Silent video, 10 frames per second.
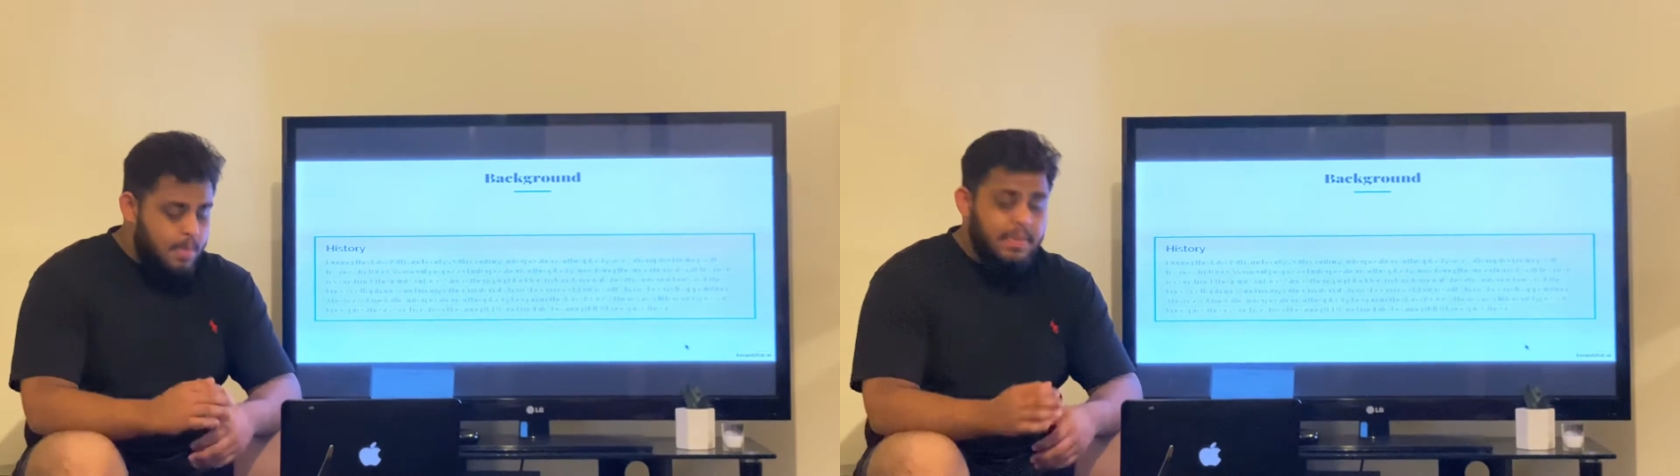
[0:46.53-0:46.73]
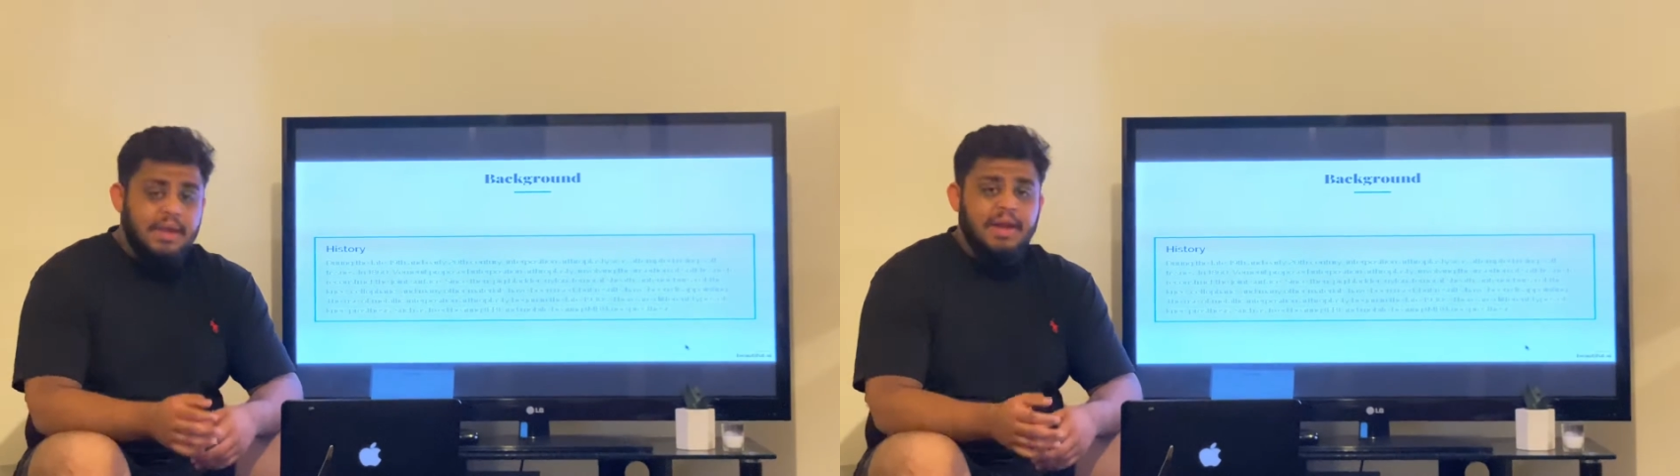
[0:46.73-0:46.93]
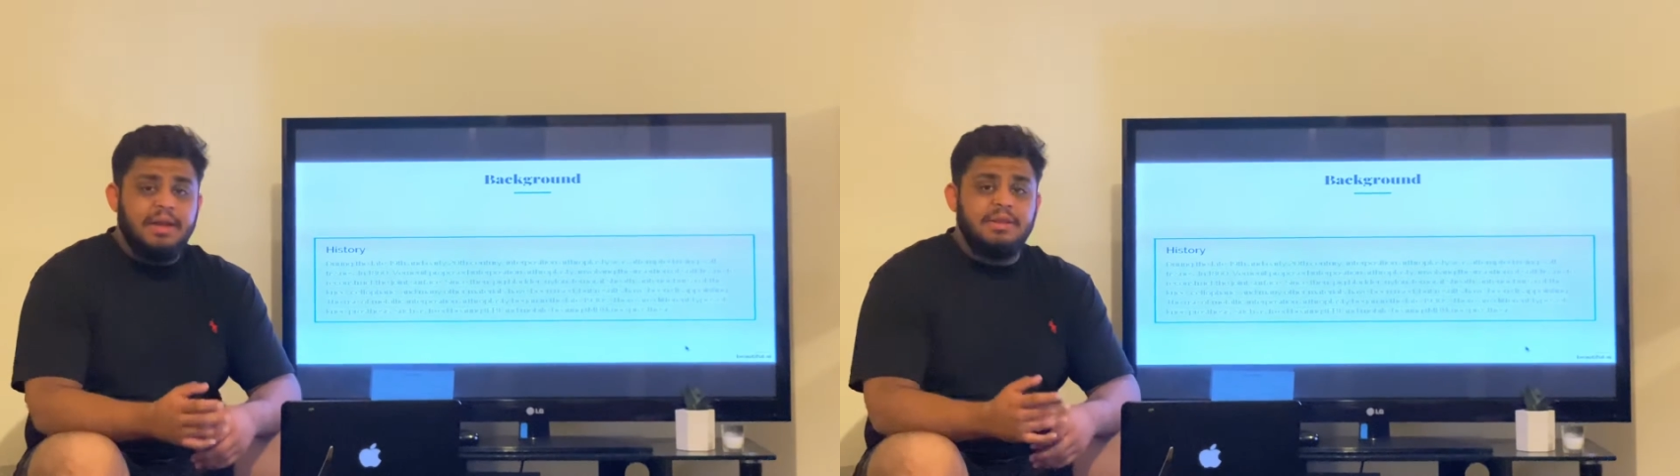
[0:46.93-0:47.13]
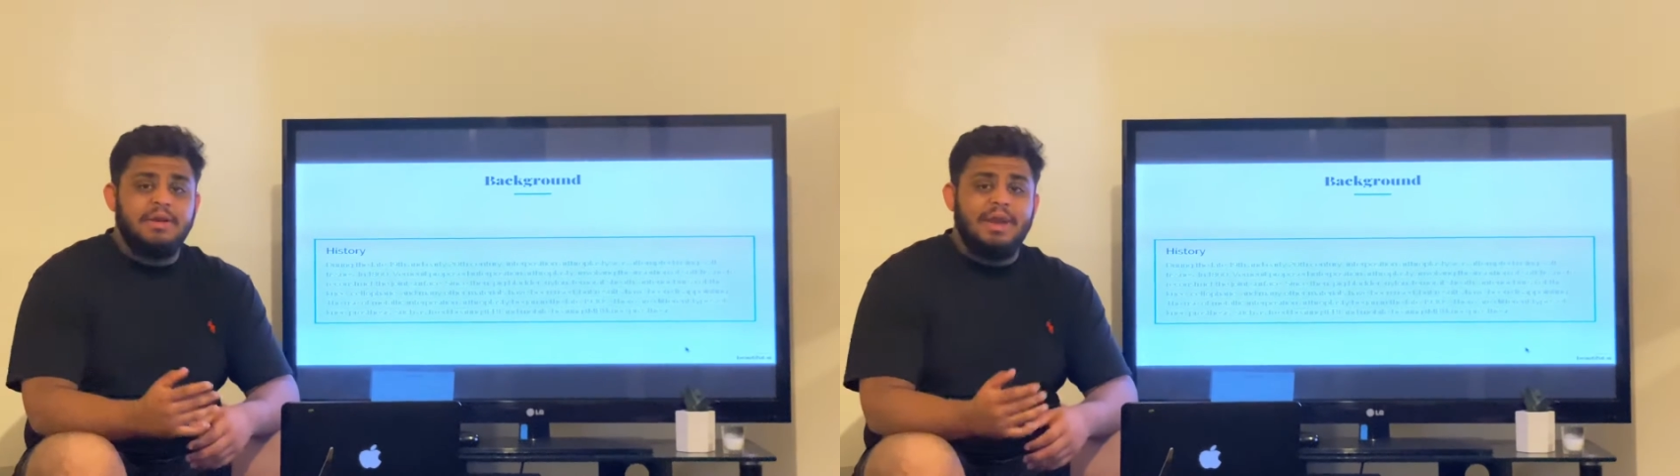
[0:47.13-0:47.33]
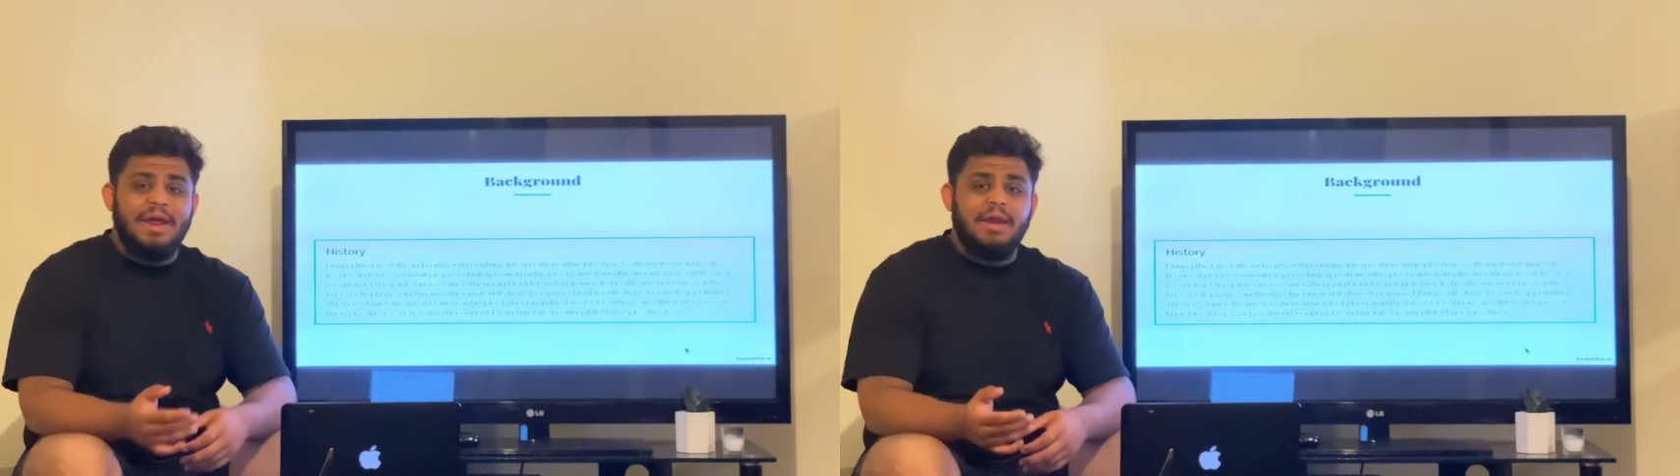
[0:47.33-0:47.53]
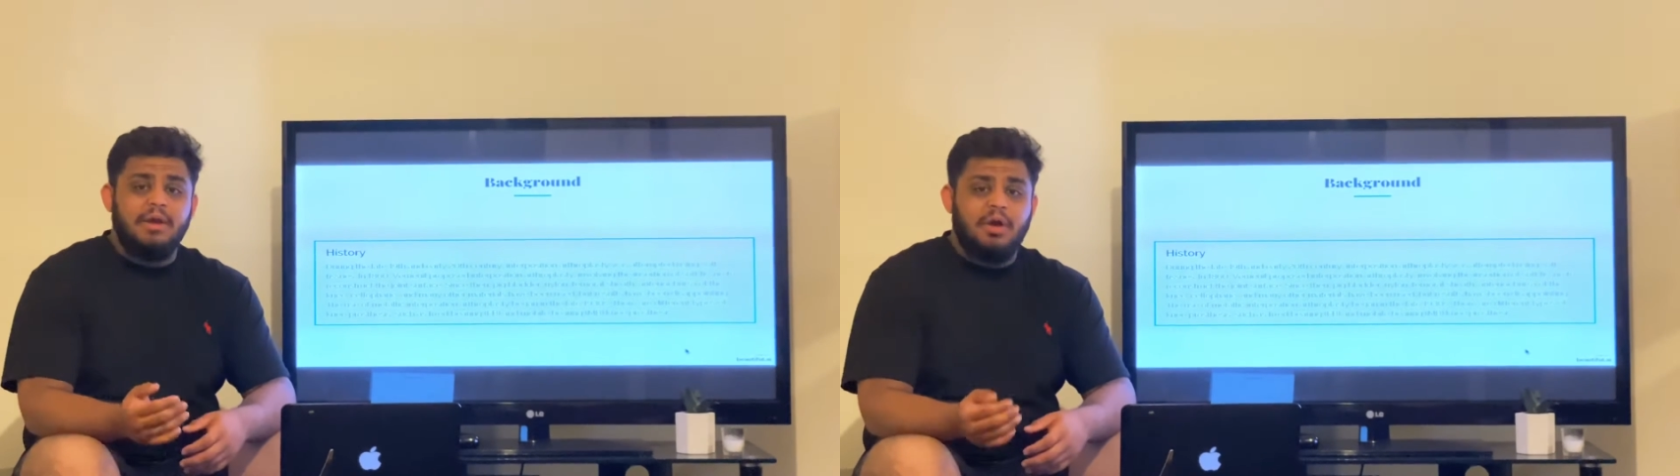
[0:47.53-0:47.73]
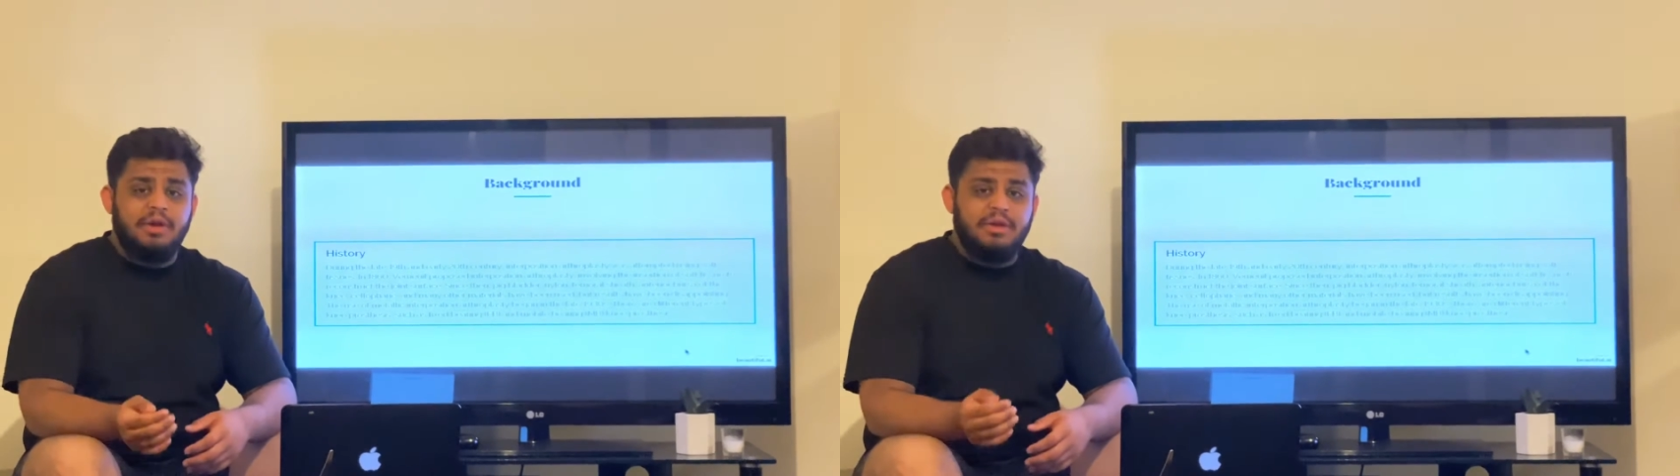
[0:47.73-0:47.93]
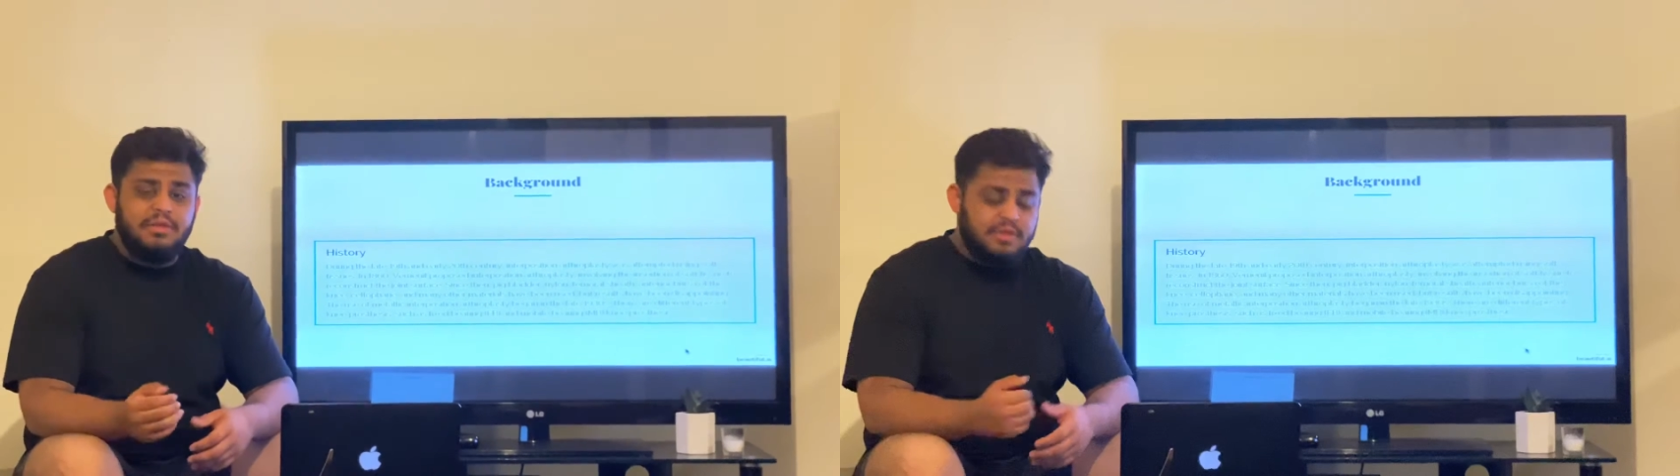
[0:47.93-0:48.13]
began in the late
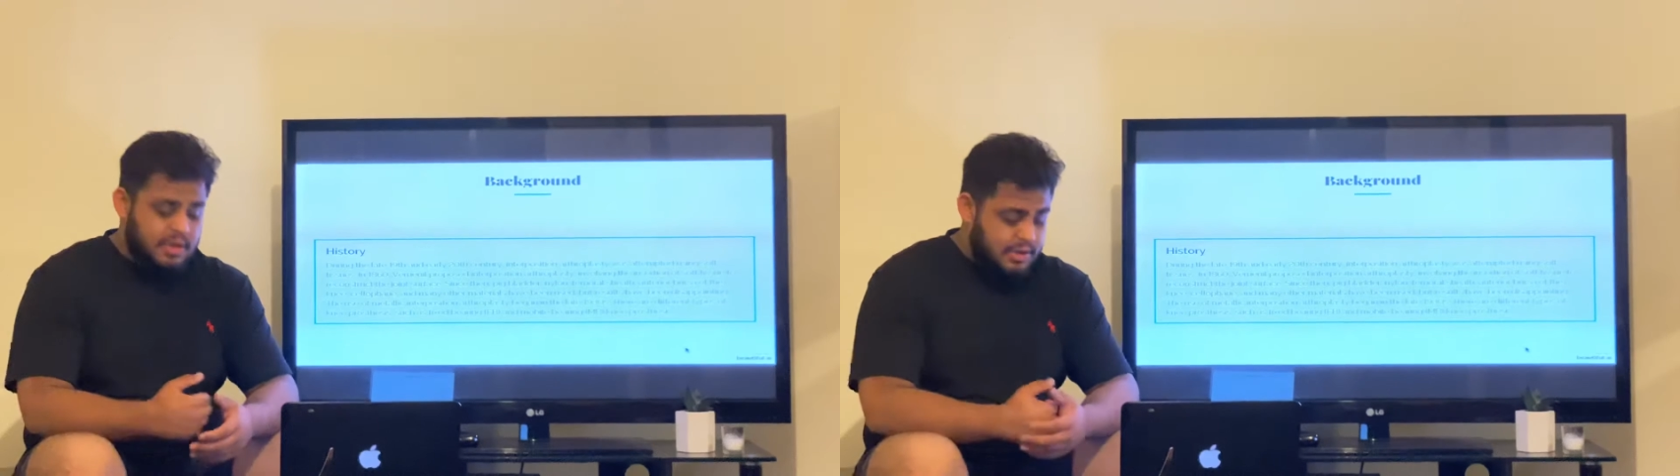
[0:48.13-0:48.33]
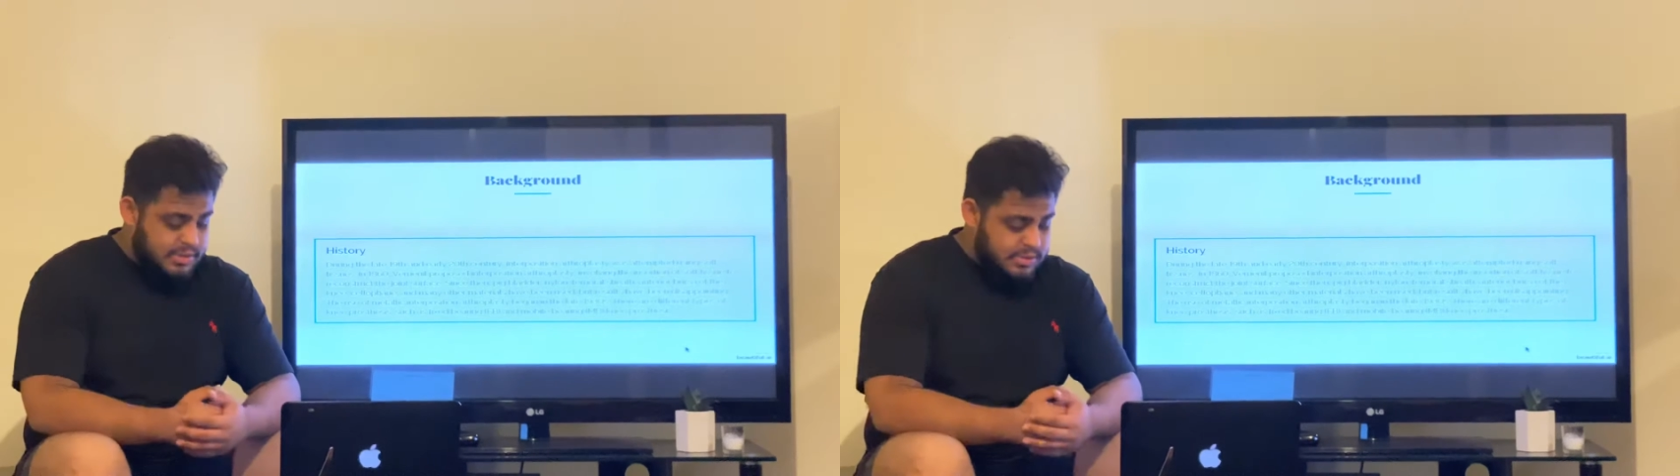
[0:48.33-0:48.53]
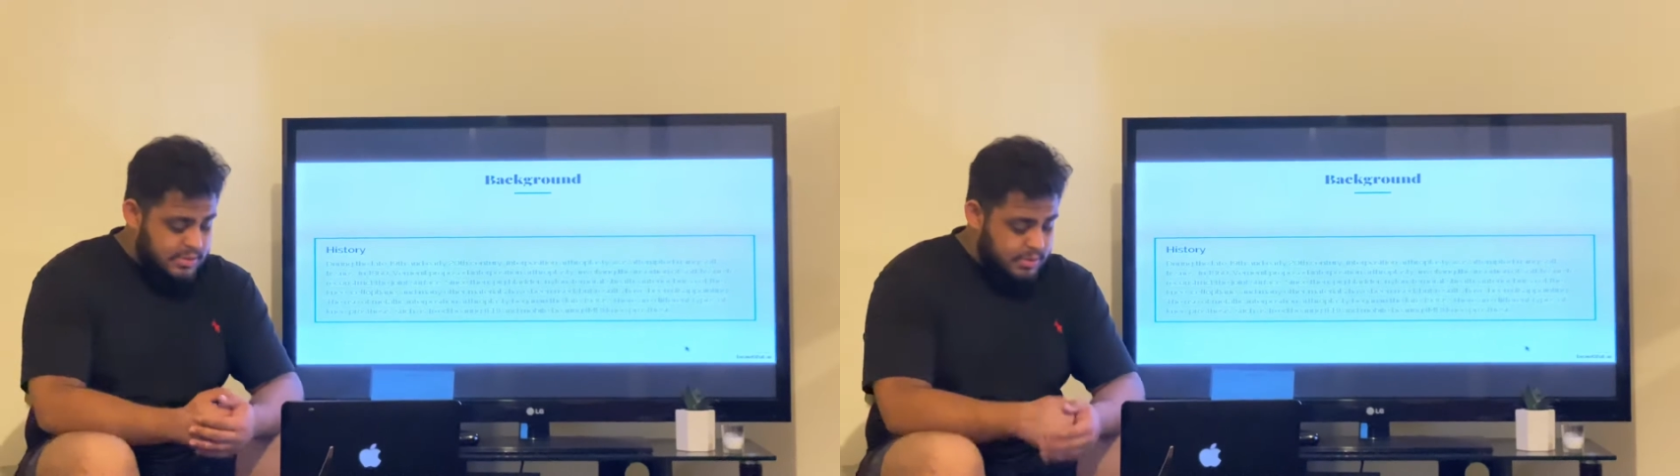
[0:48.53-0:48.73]
1930s.